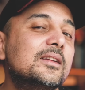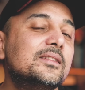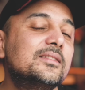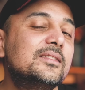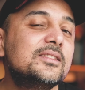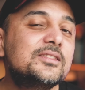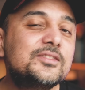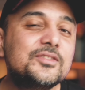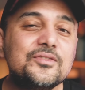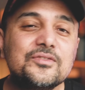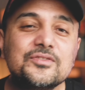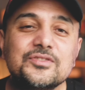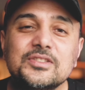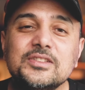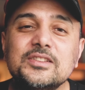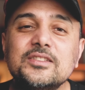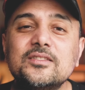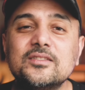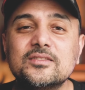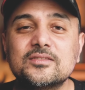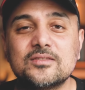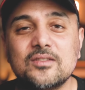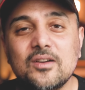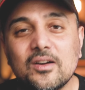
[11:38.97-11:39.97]
This usually
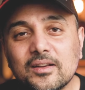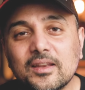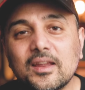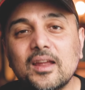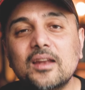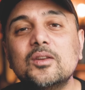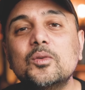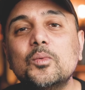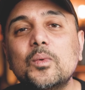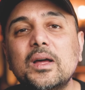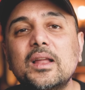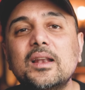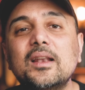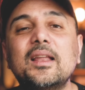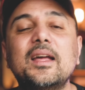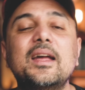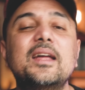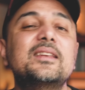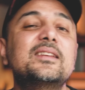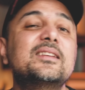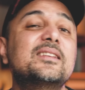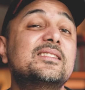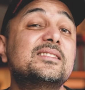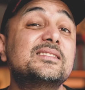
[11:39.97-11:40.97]
does not end well,
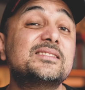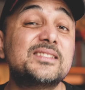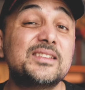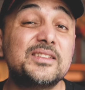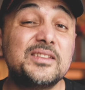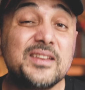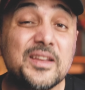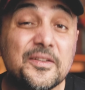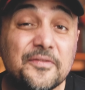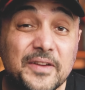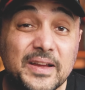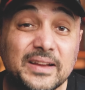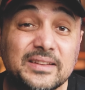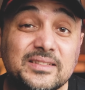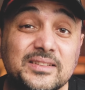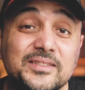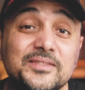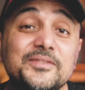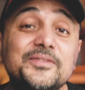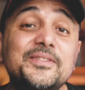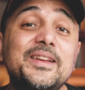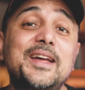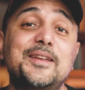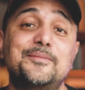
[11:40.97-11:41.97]
and it is
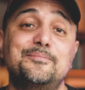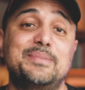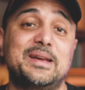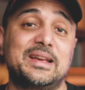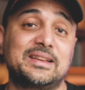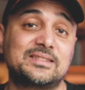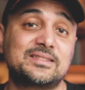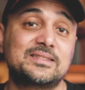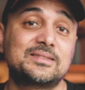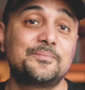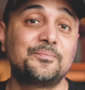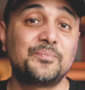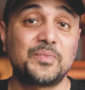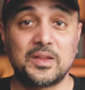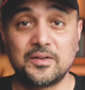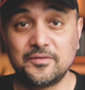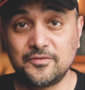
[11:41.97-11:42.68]
ineffective at best.